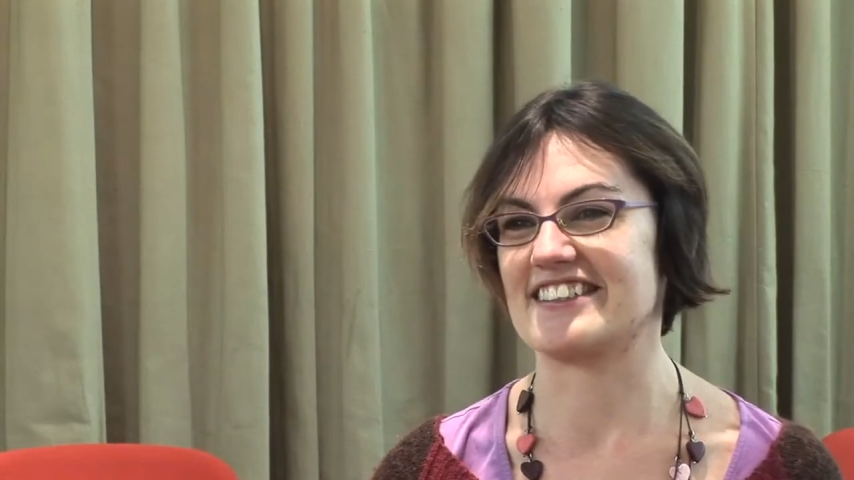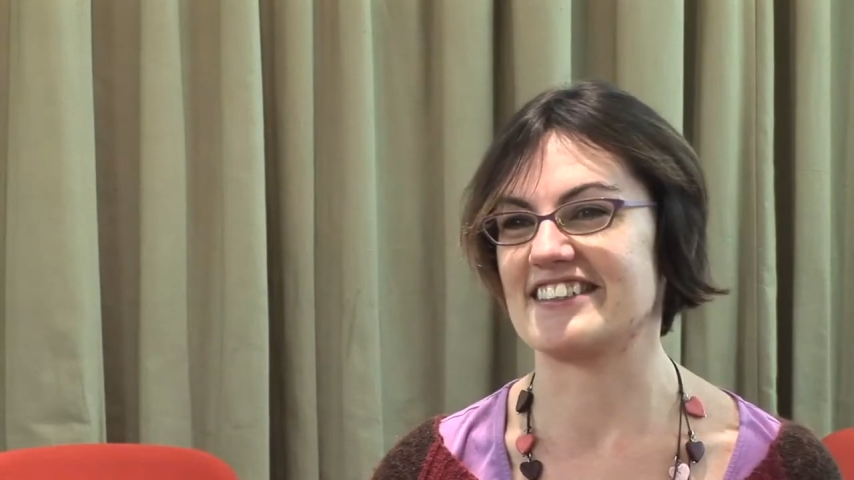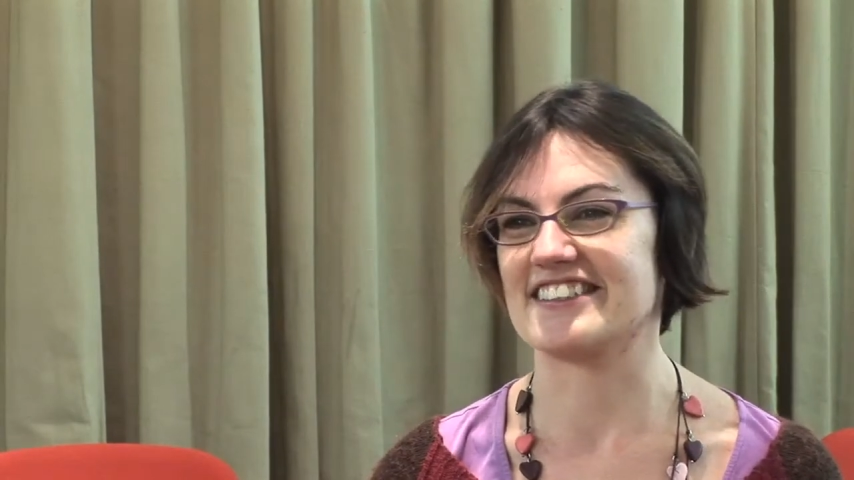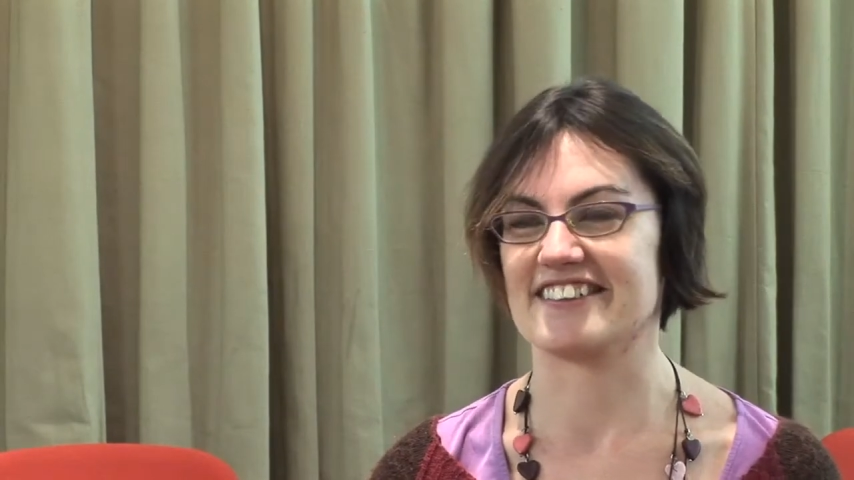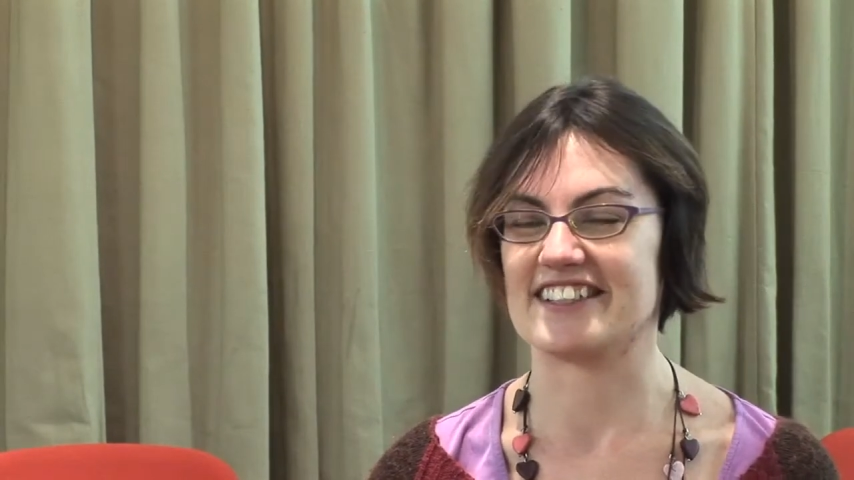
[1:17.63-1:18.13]

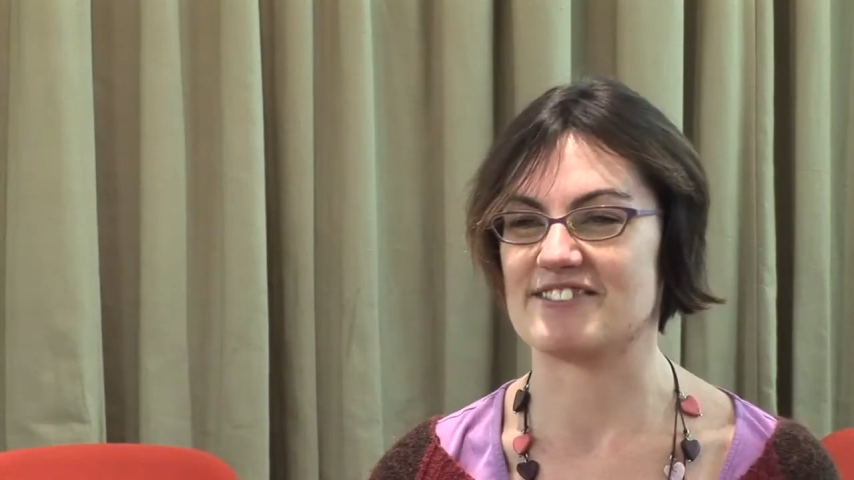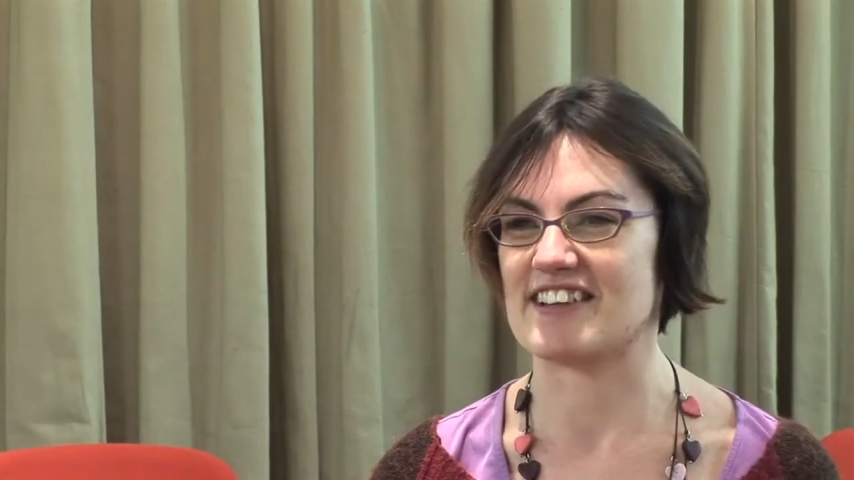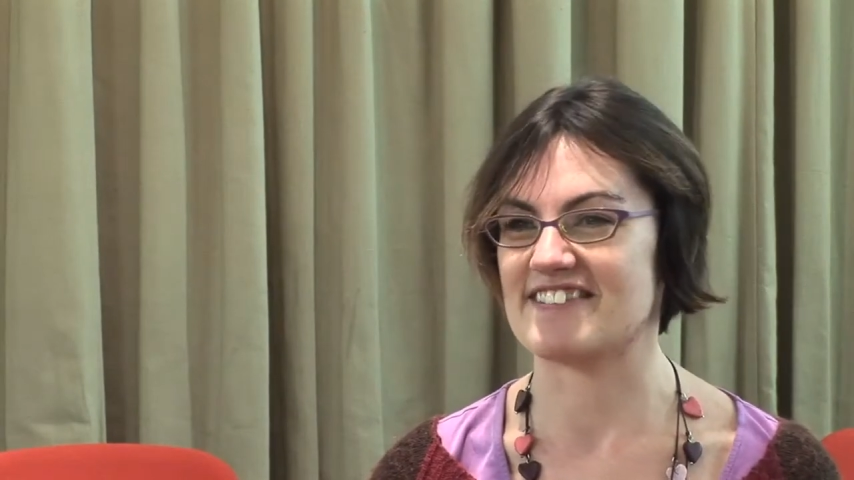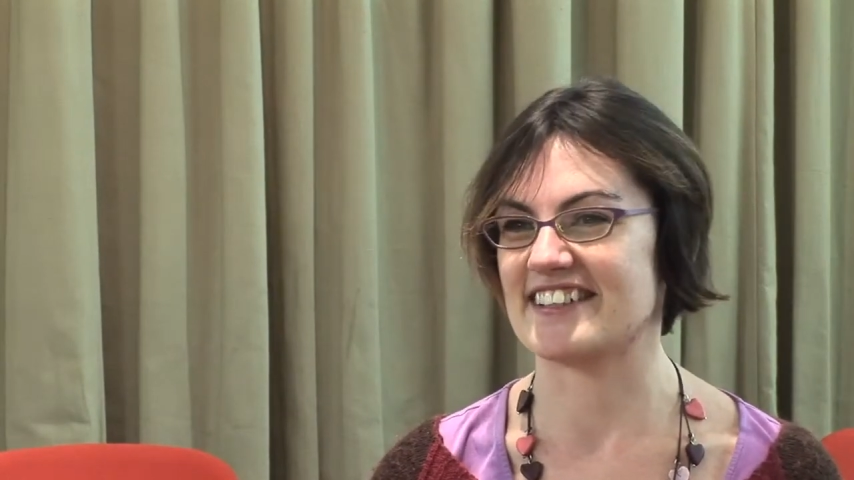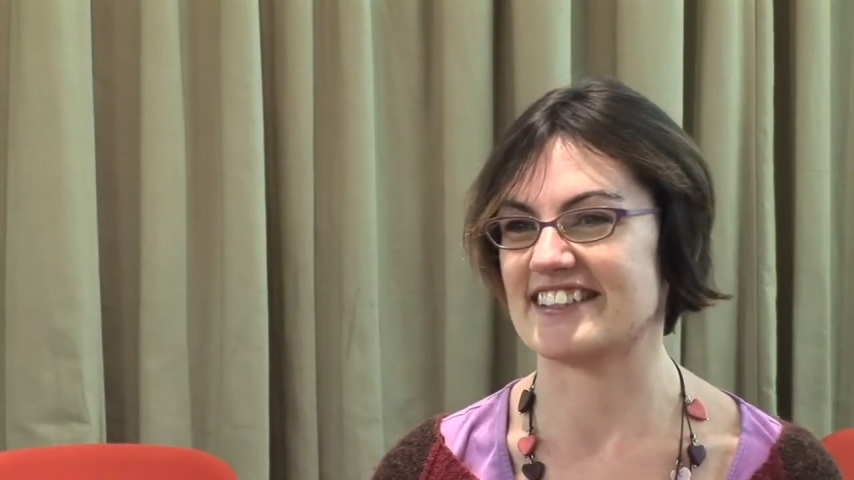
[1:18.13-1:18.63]
joined in my
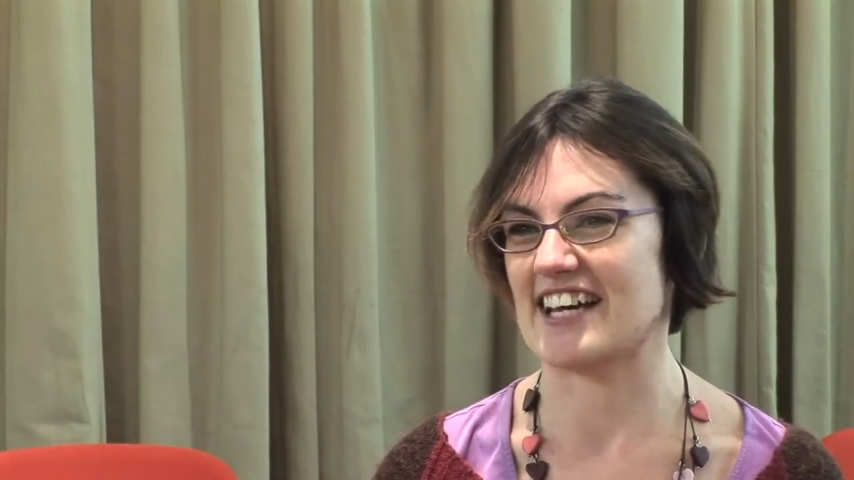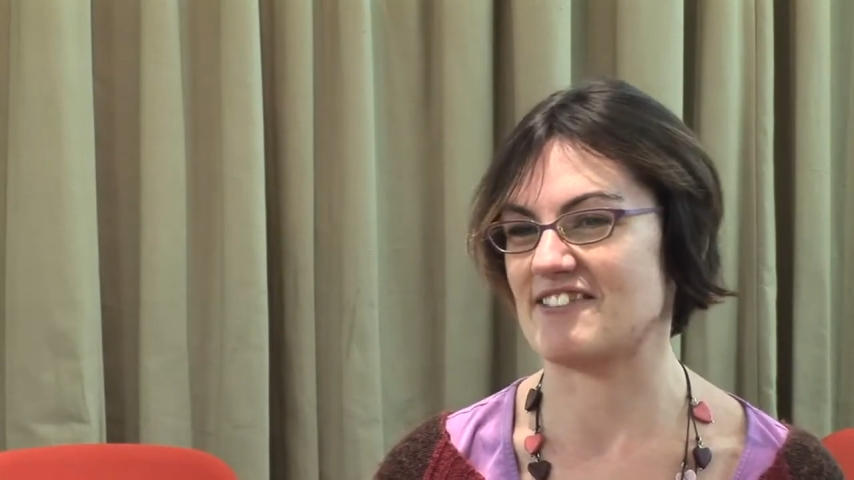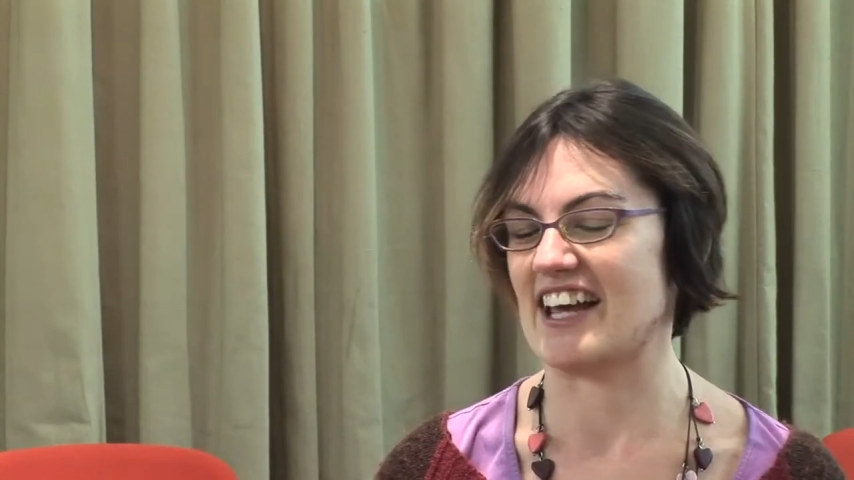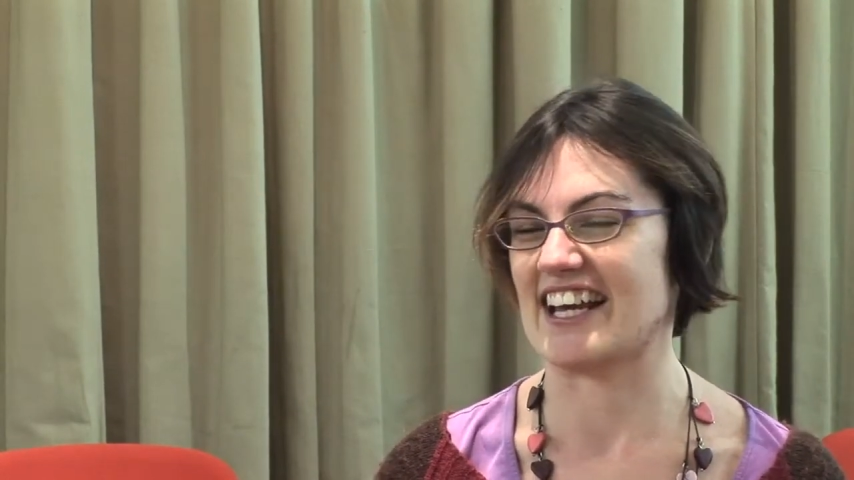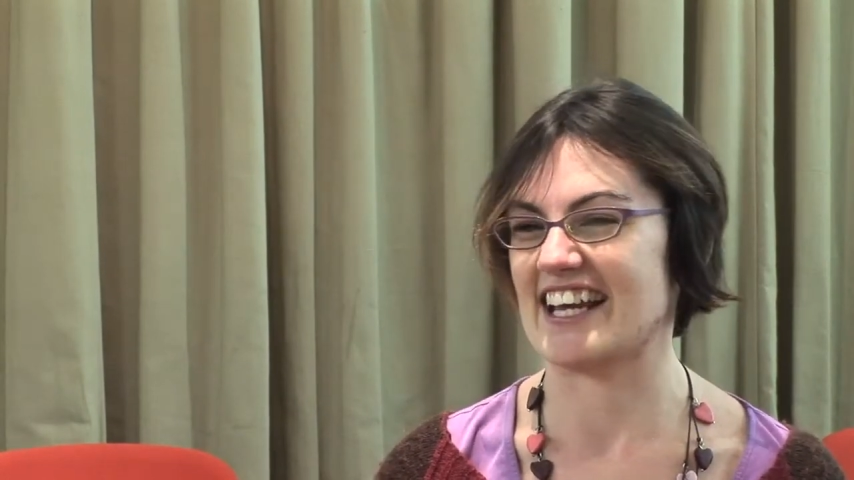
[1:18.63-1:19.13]
first
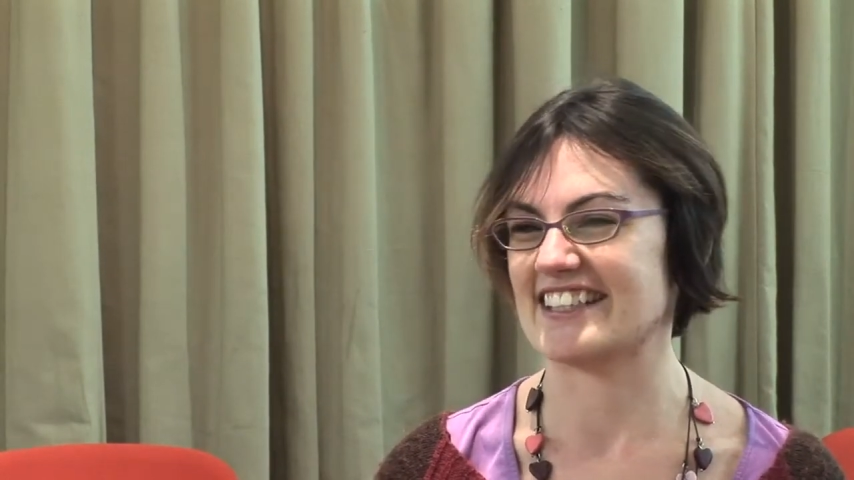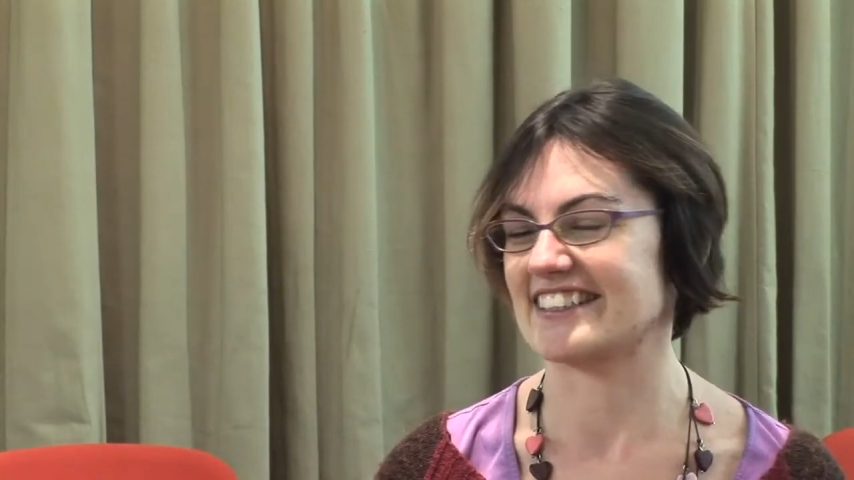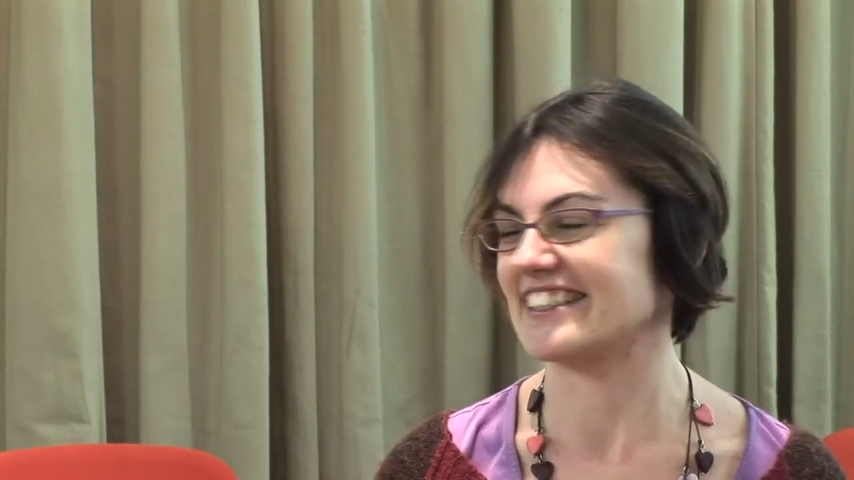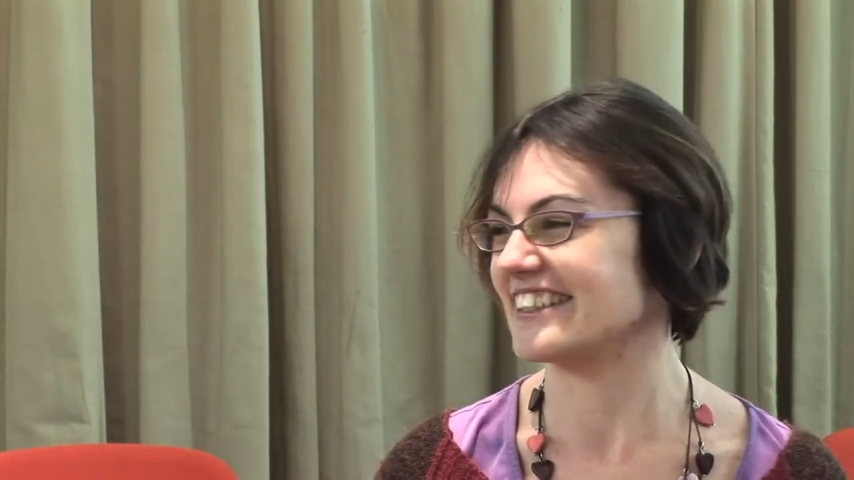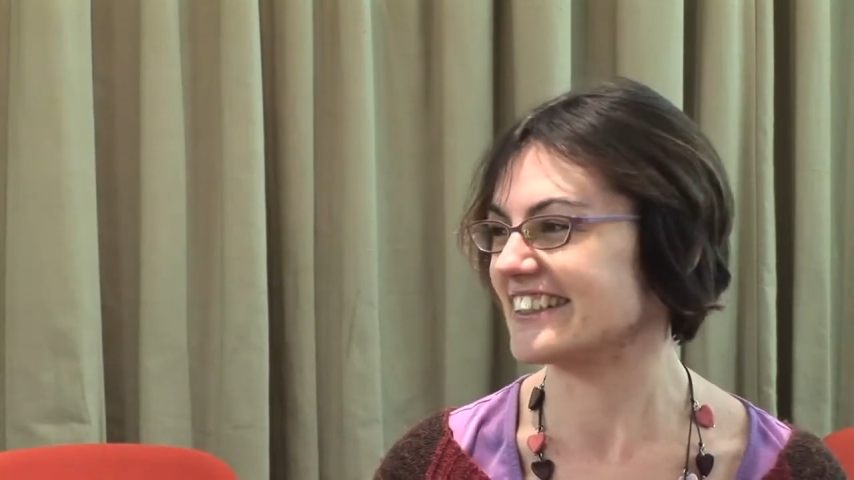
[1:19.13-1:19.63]
gamelan
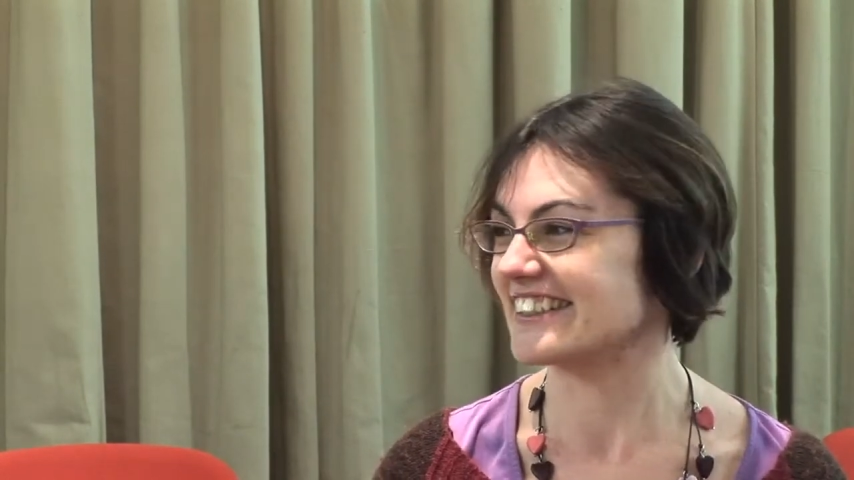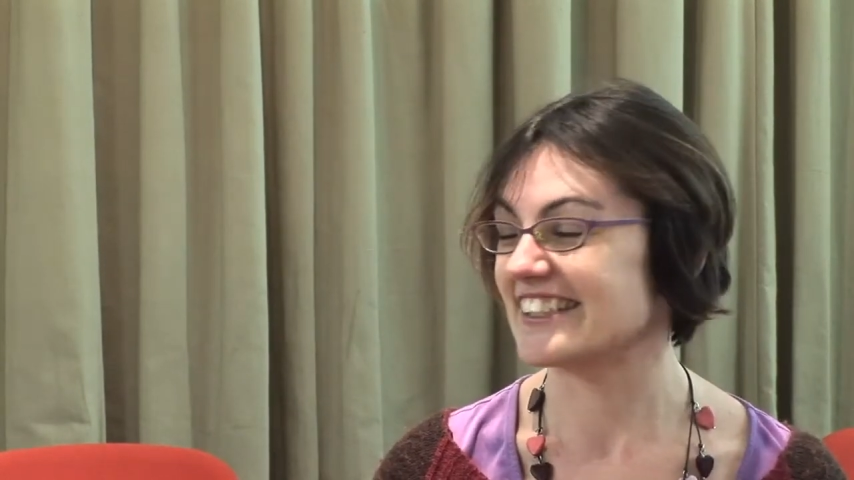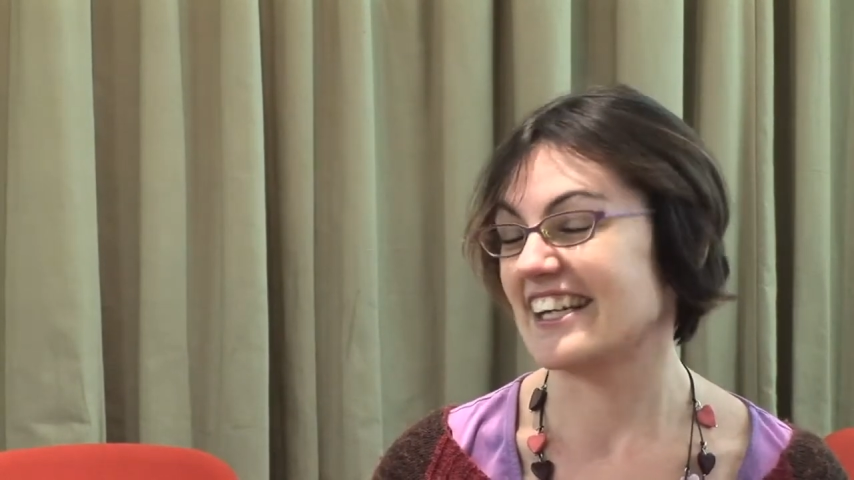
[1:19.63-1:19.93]
lesson and